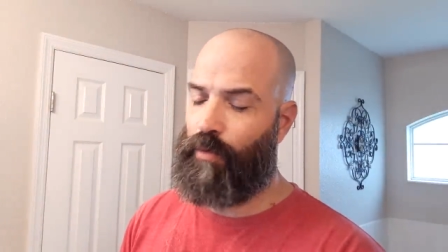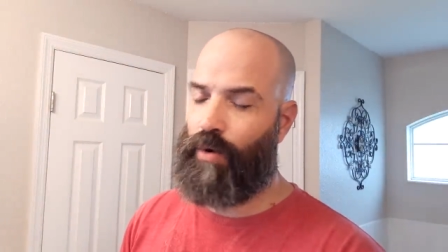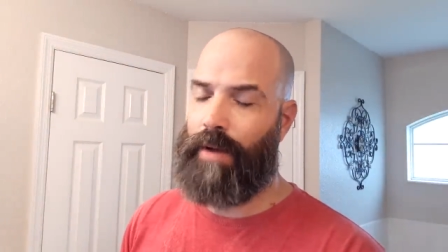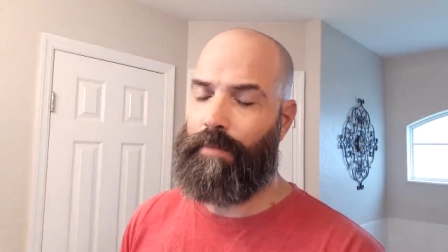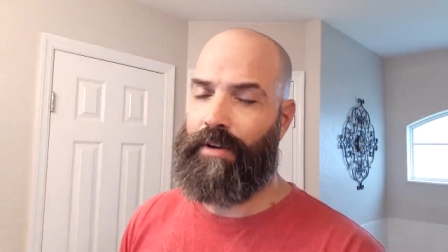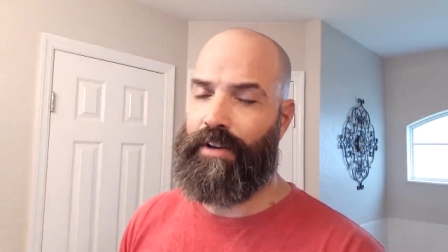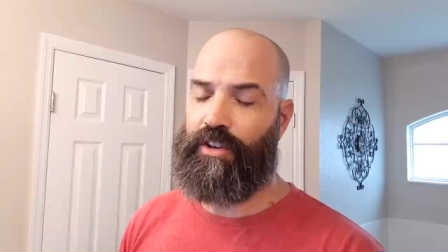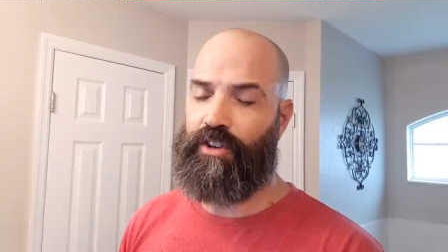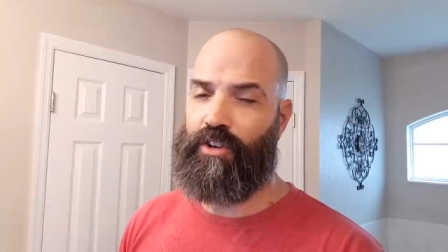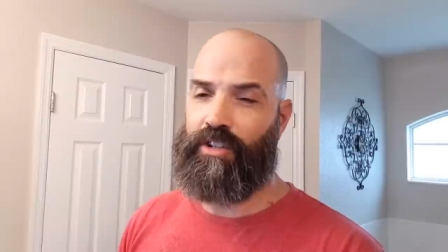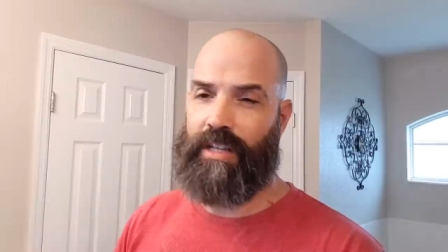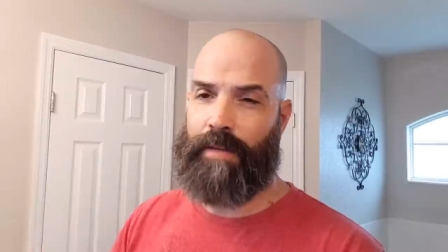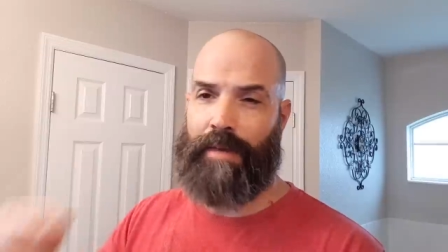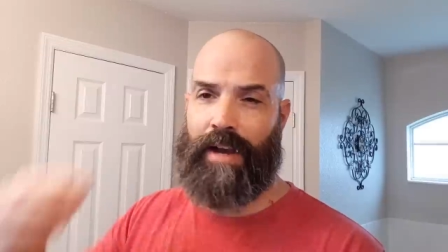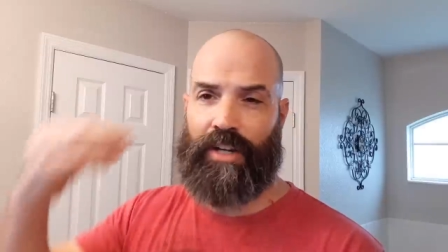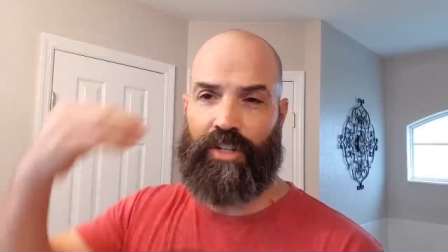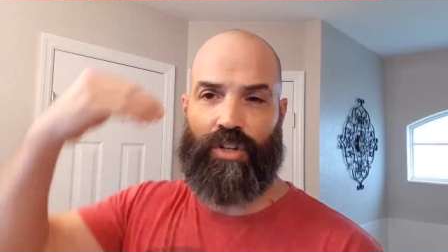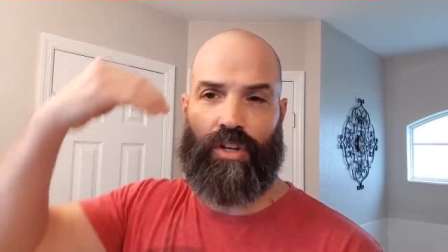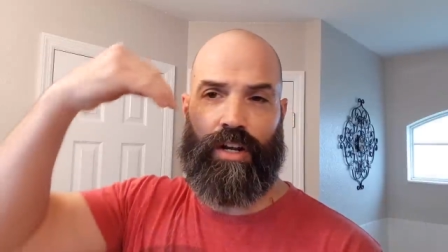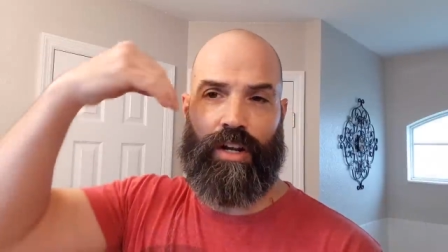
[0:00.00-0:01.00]
What I'm gonna do is I'm
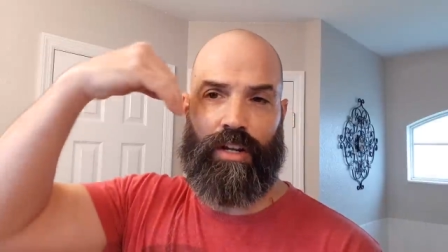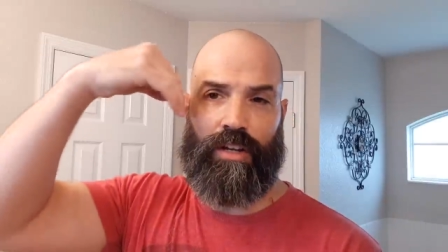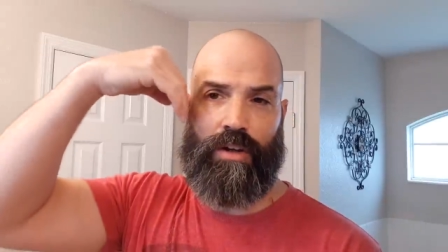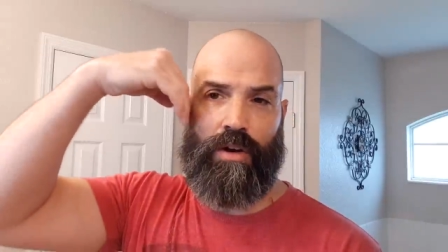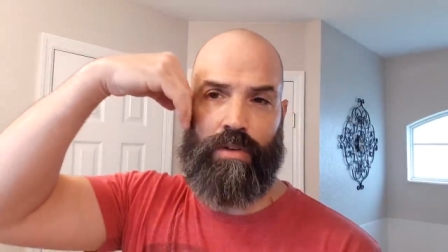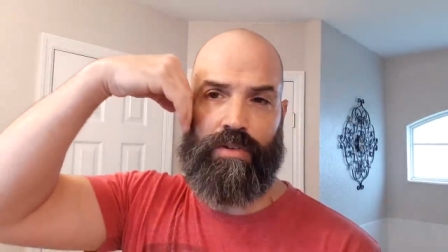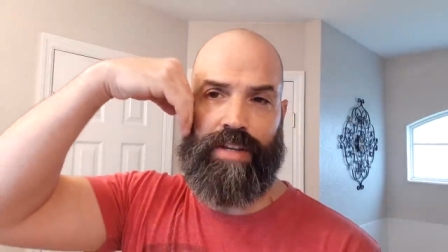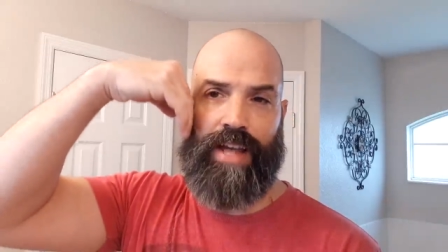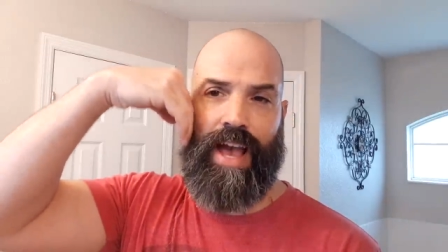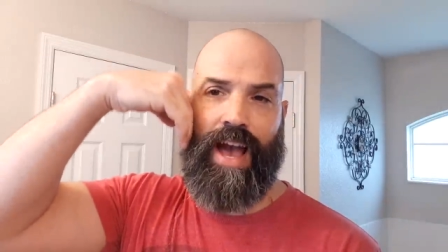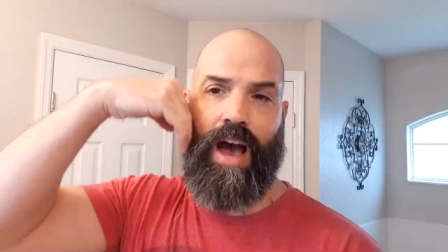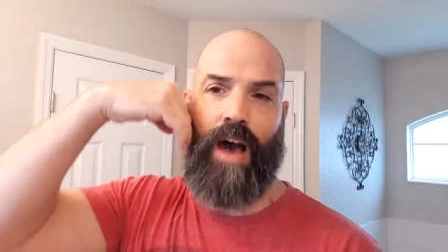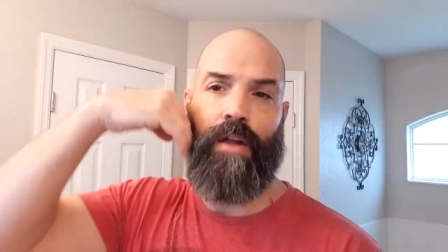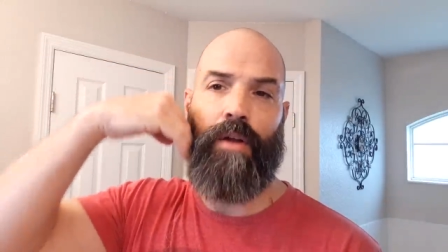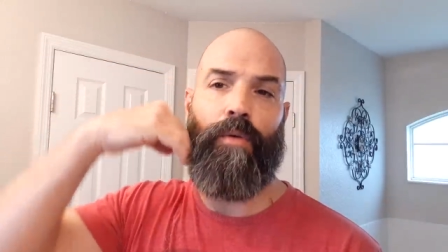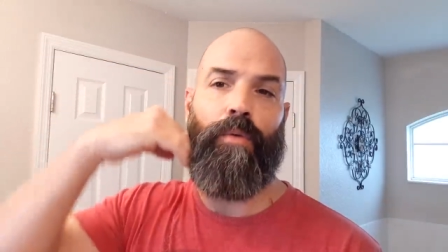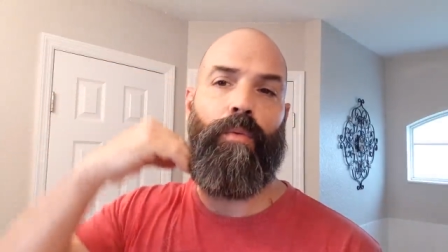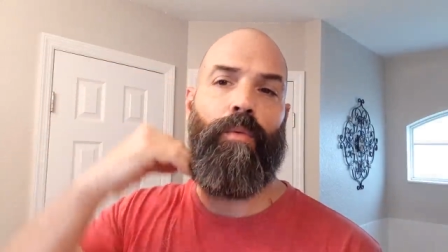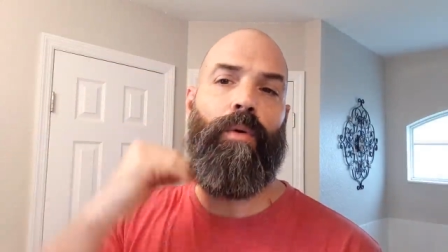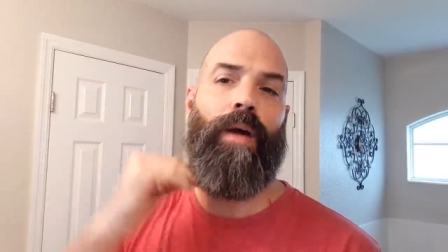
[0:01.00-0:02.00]
actually gonna go down
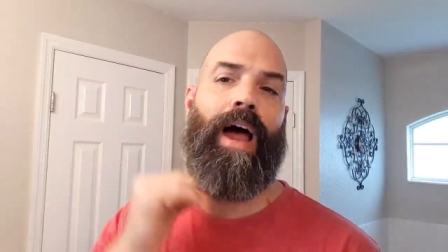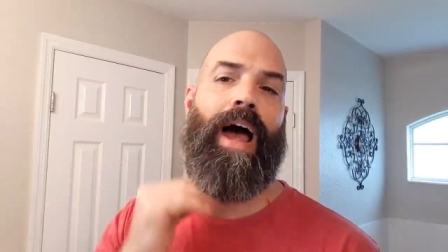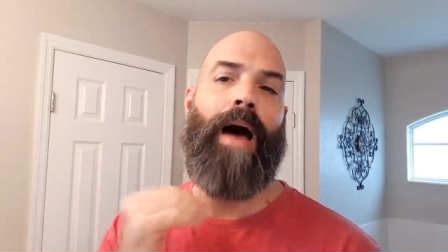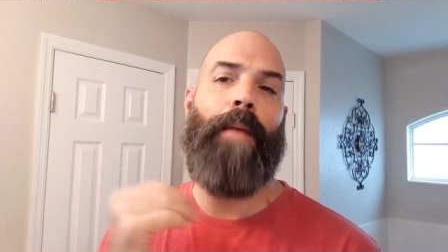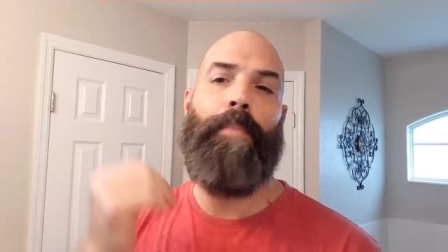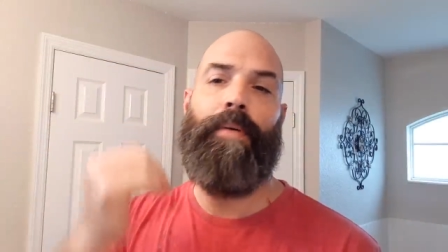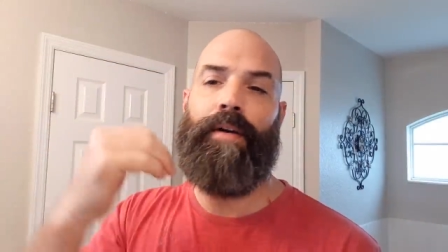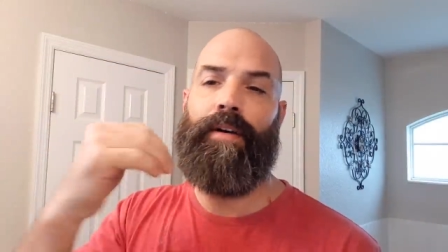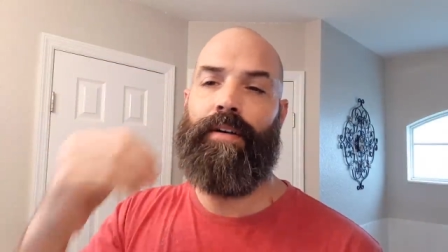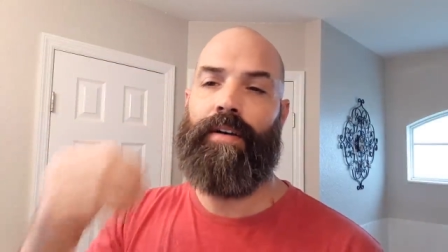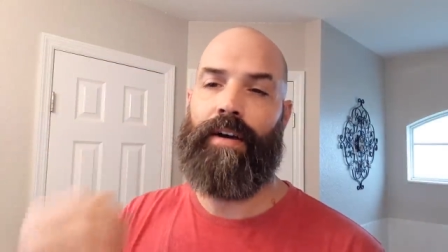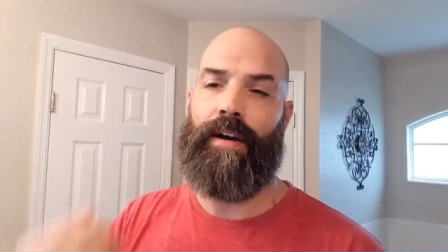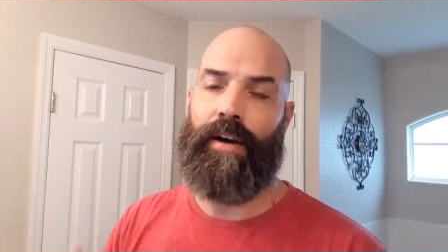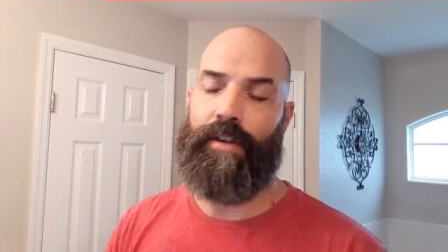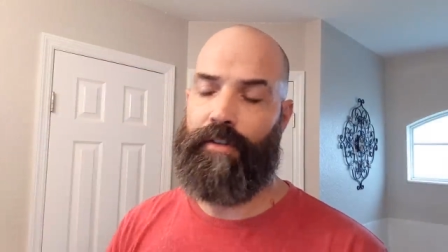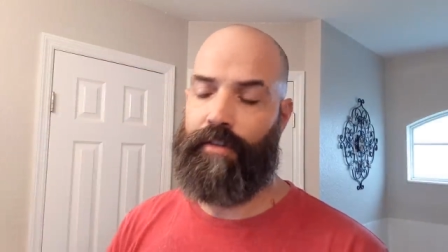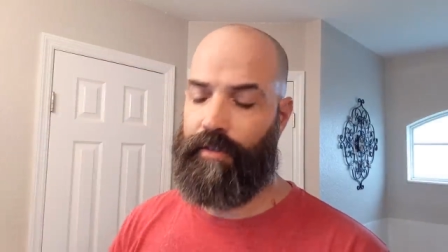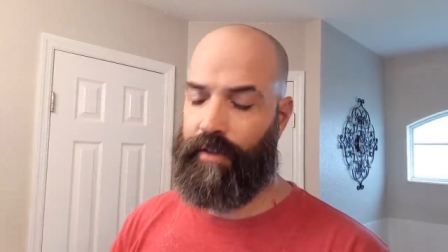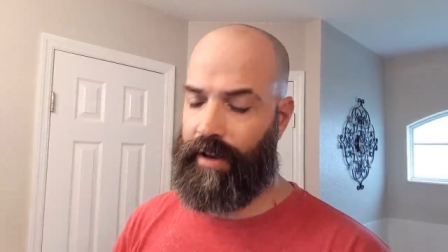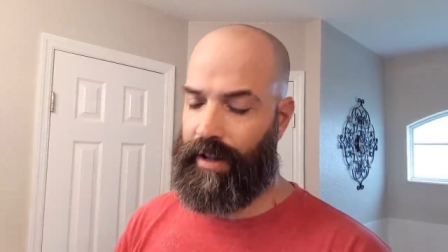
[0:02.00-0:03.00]
and wrap it
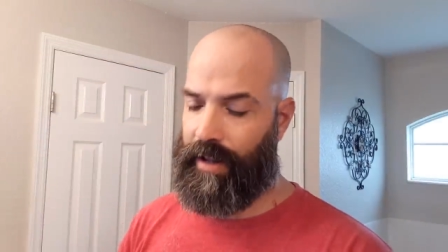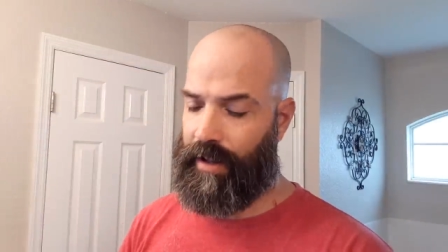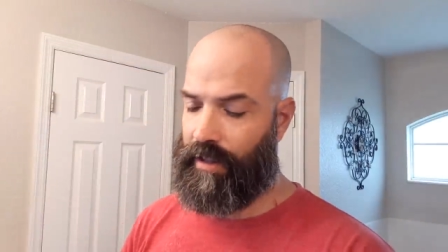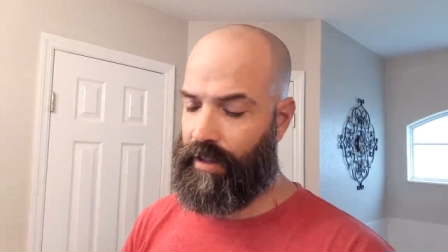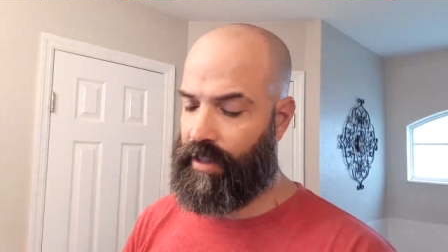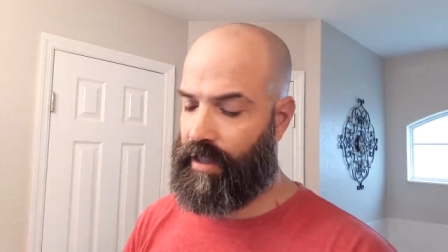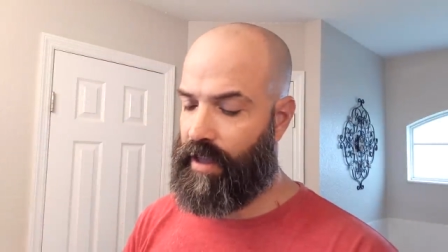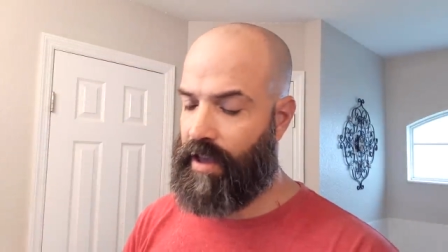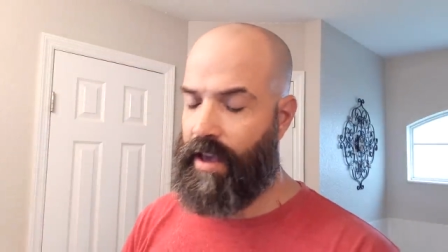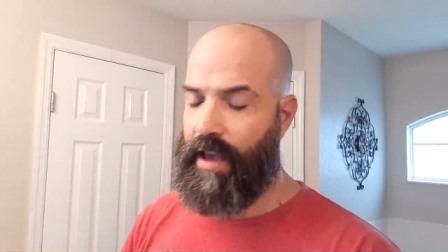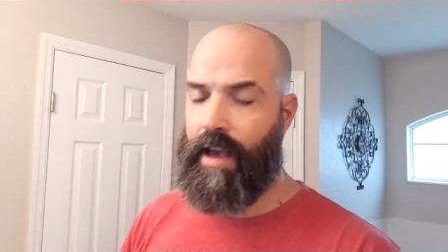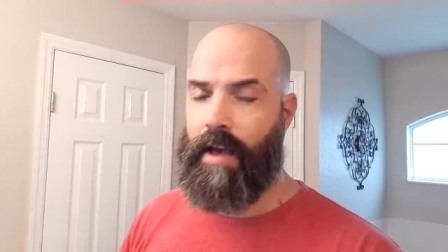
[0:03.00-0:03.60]
underneath